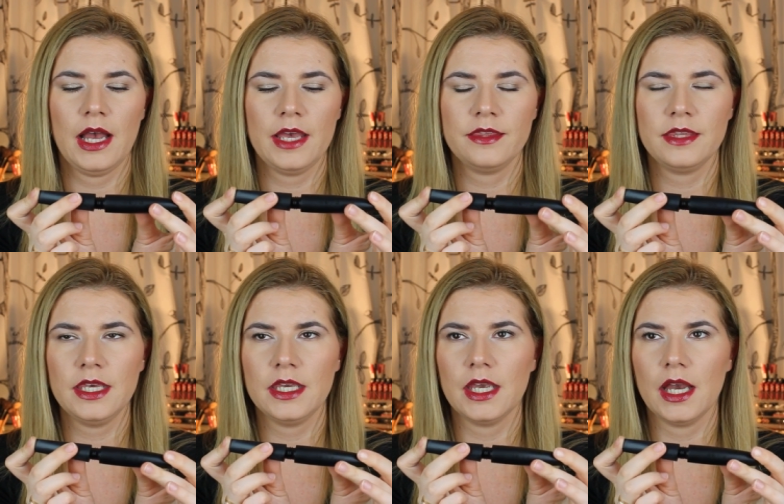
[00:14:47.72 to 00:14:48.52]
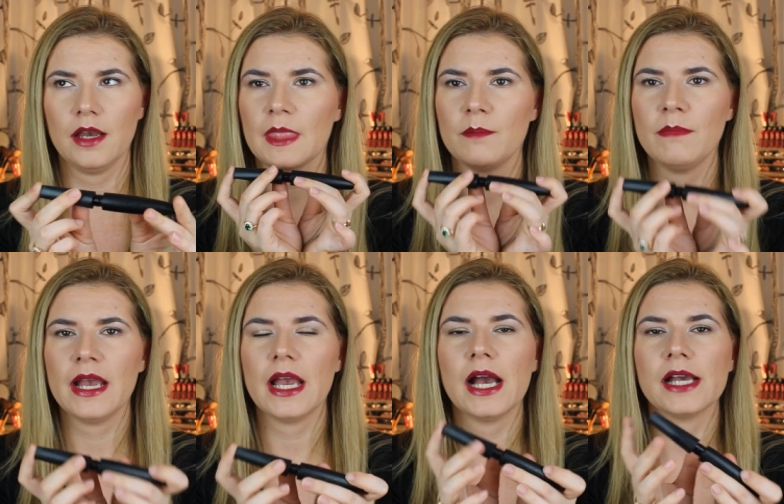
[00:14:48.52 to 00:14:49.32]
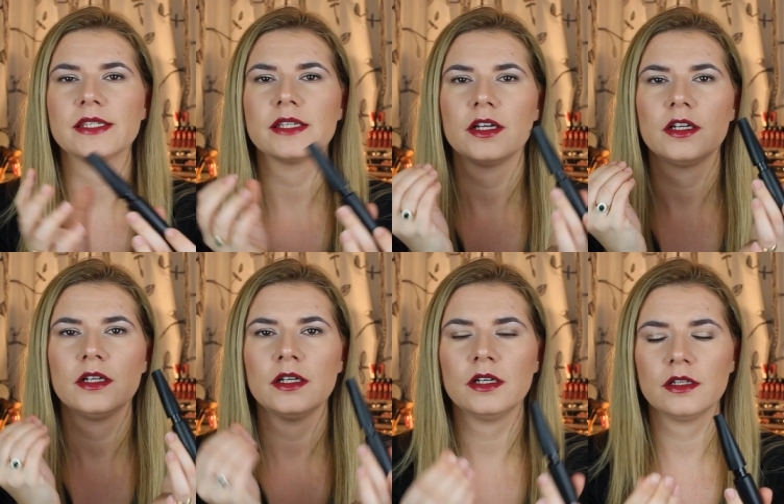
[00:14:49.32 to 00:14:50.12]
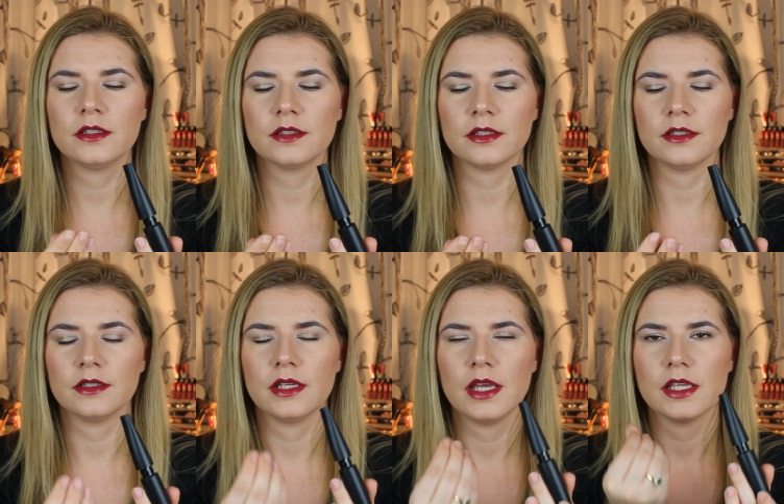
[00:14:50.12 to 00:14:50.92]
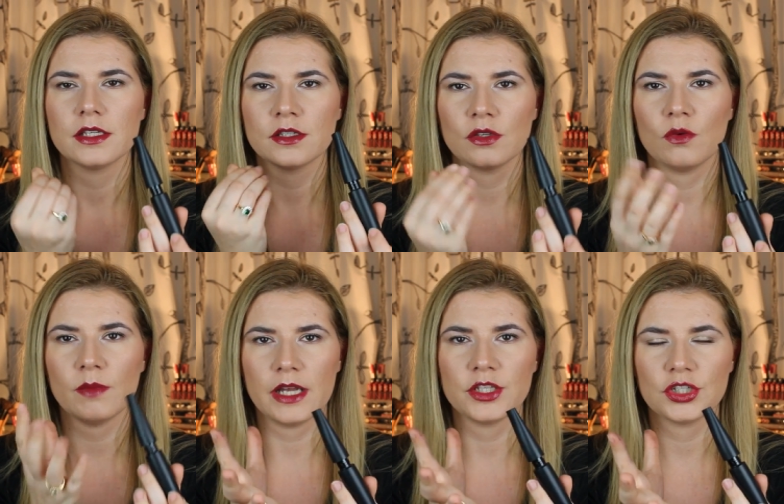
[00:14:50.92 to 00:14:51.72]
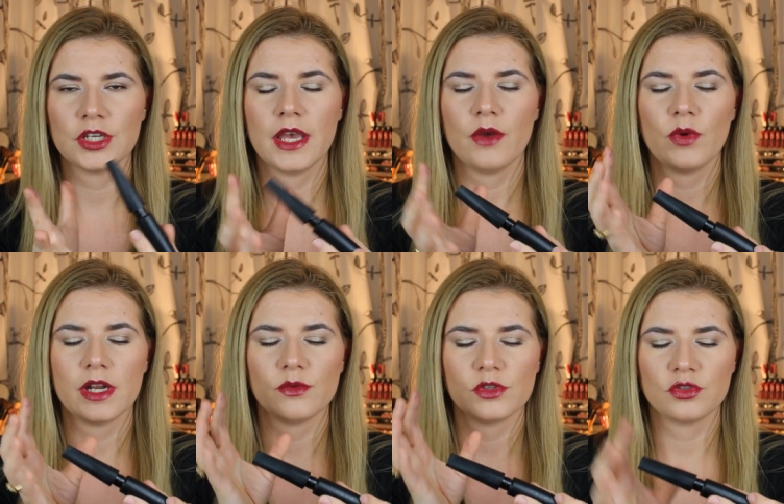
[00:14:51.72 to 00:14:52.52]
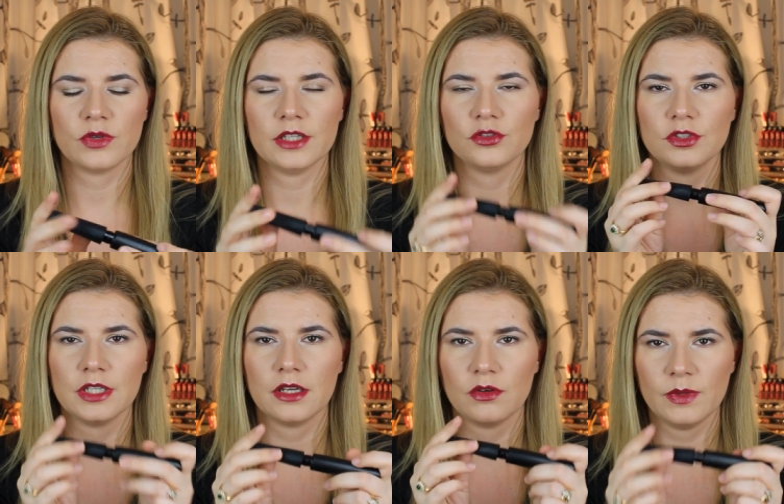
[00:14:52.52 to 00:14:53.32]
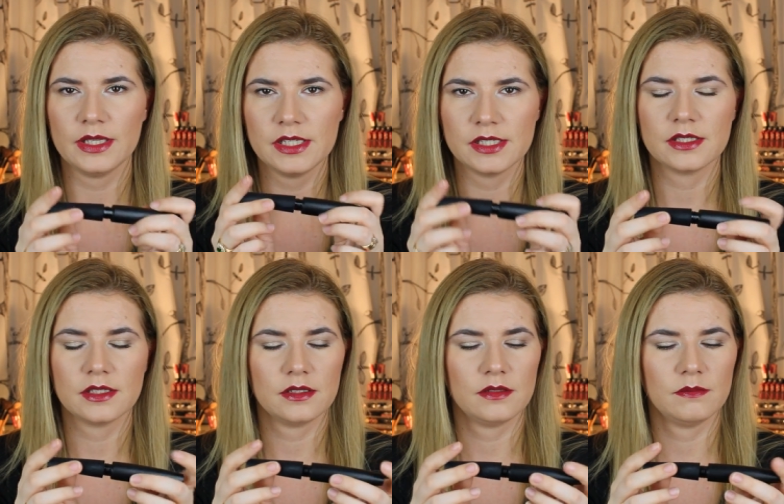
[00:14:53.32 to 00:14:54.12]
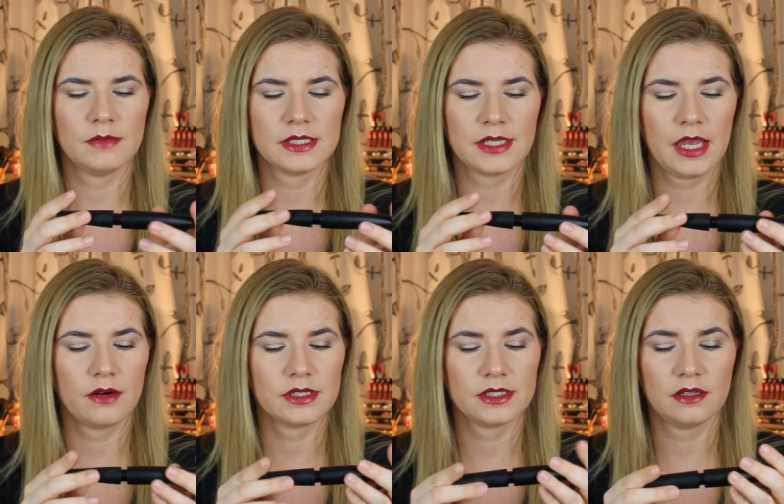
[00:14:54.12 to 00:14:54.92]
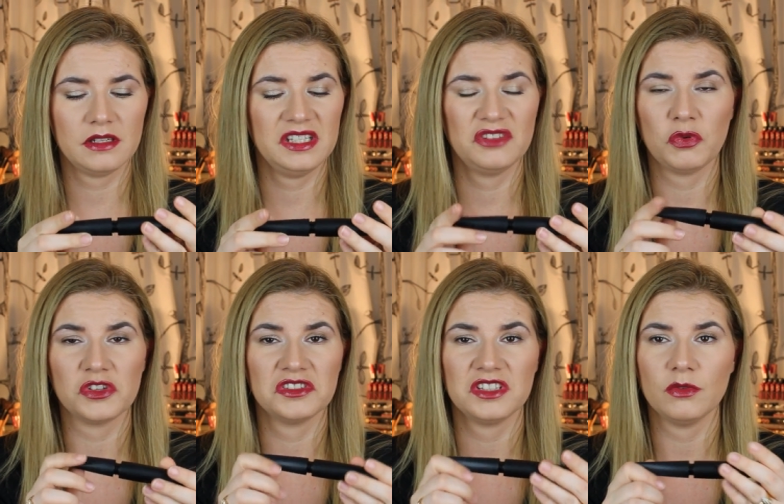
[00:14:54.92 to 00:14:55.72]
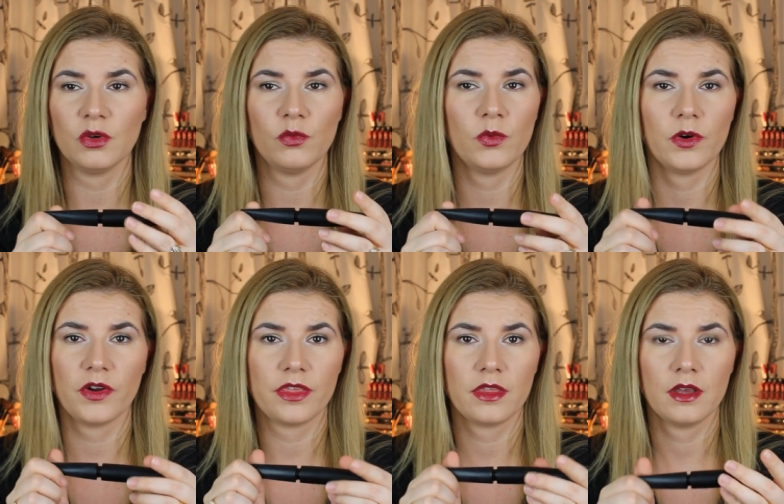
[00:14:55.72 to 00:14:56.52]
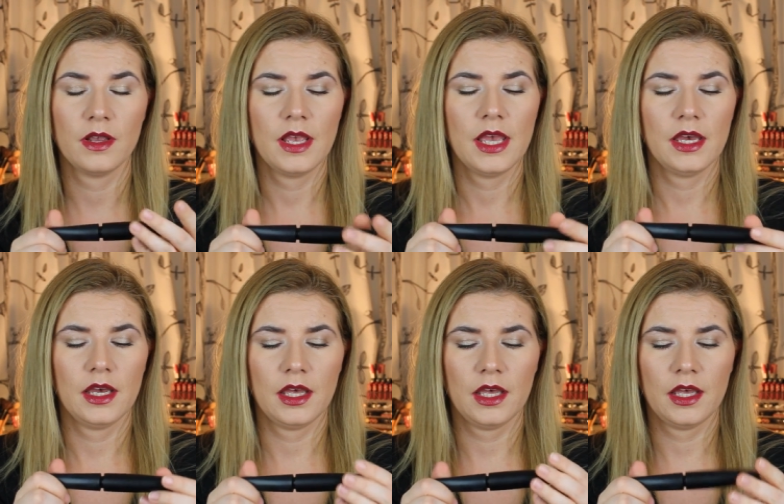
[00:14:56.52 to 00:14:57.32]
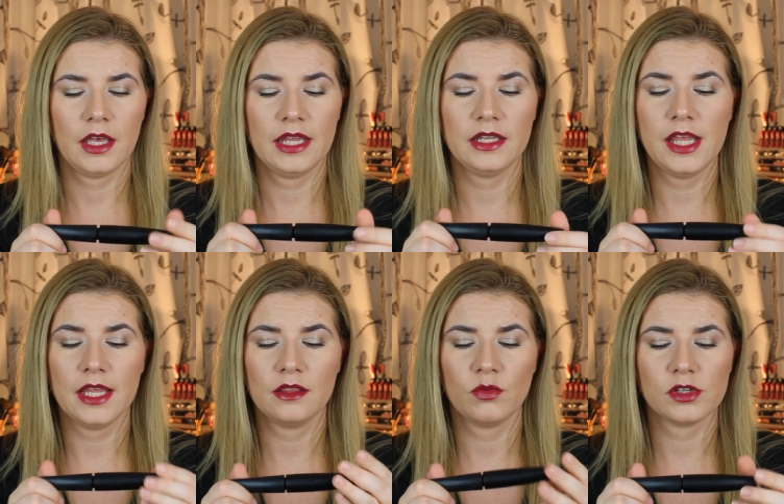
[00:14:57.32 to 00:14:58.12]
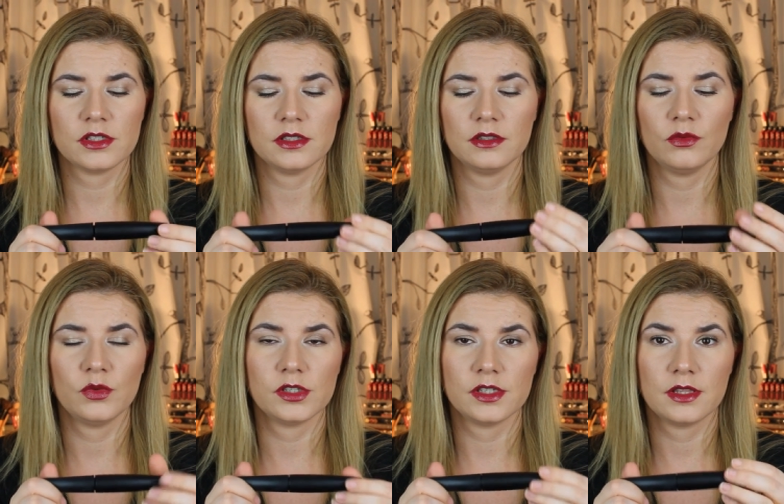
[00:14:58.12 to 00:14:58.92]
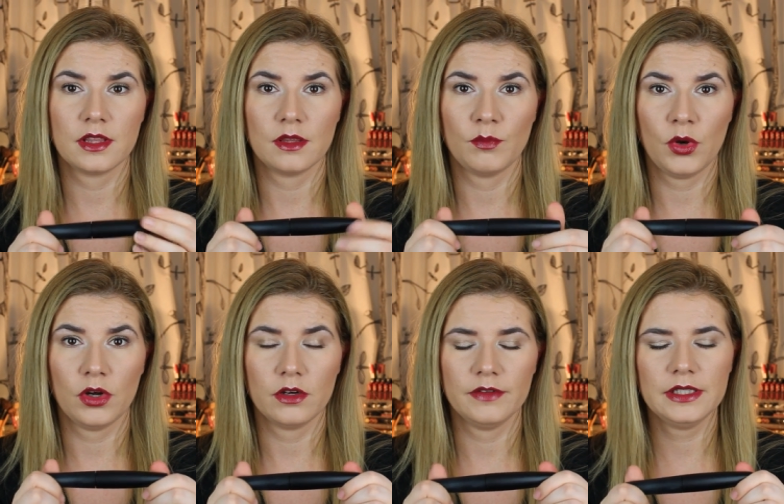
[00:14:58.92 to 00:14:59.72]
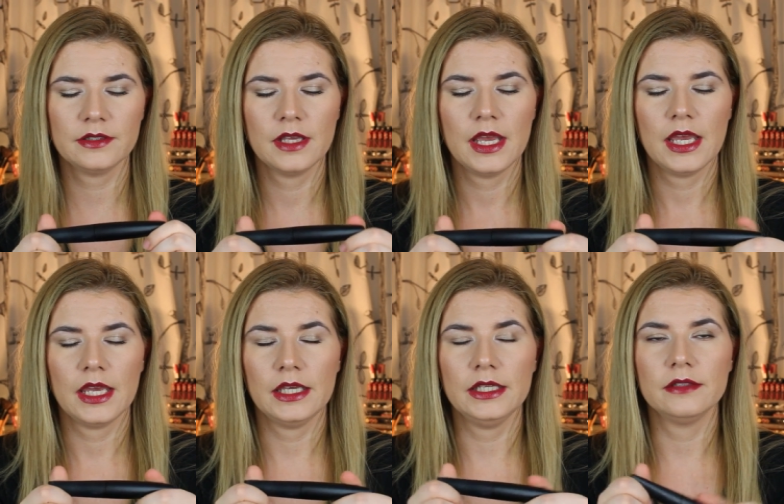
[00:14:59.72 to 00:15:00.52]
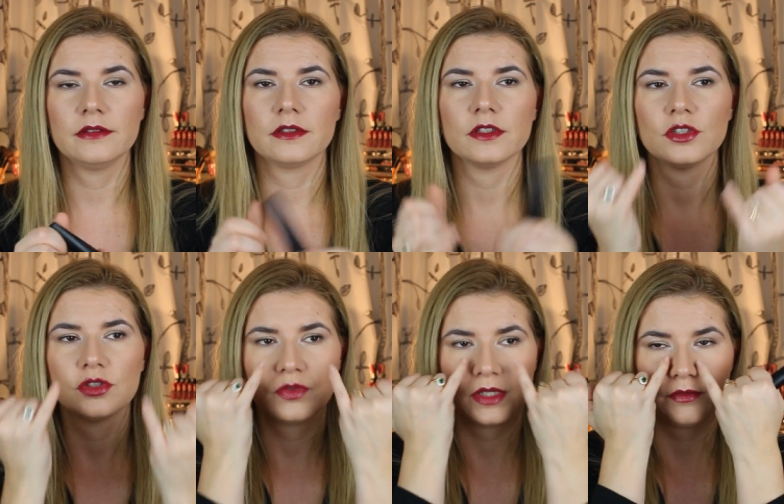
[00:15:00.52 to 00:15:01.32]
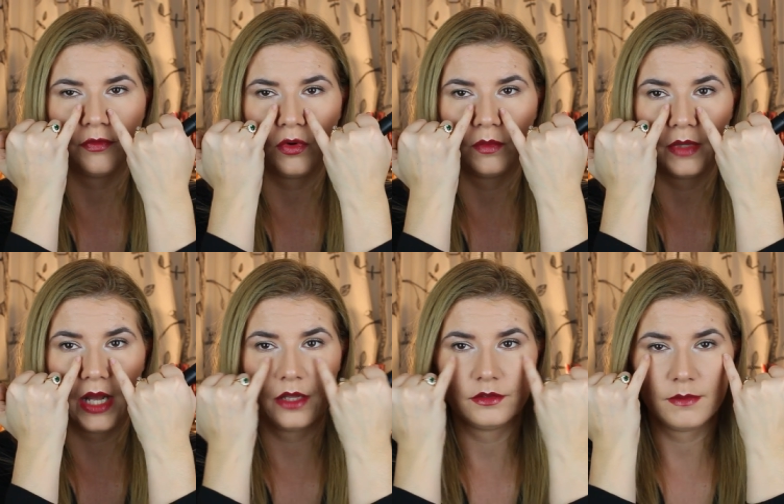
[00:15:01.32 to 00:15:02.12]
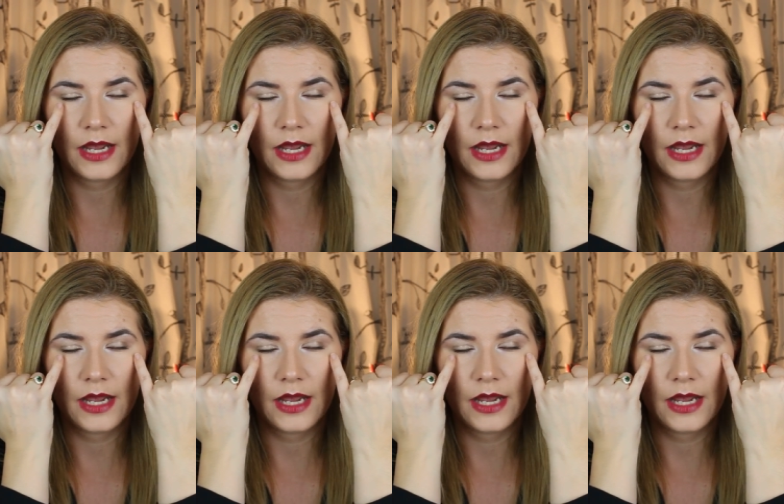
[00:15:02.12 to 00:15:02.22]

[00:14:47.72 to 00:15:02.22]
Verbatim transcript: I think my eyes hurt so much when I was trying to take away this mascara, some, it wasn't even worth. Uh, and that wasn't the worst part of it. It transform under